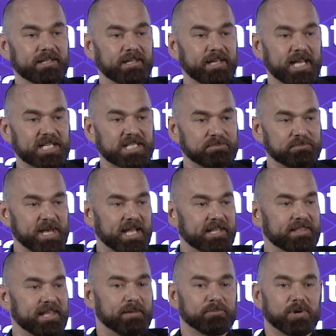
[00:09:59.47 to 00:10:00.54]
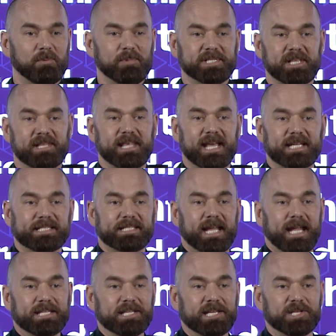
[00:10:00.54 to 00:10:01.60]
Expect that probably in the next
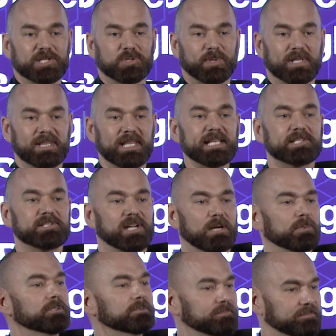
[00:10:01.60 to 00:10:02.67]
10 years to at least double.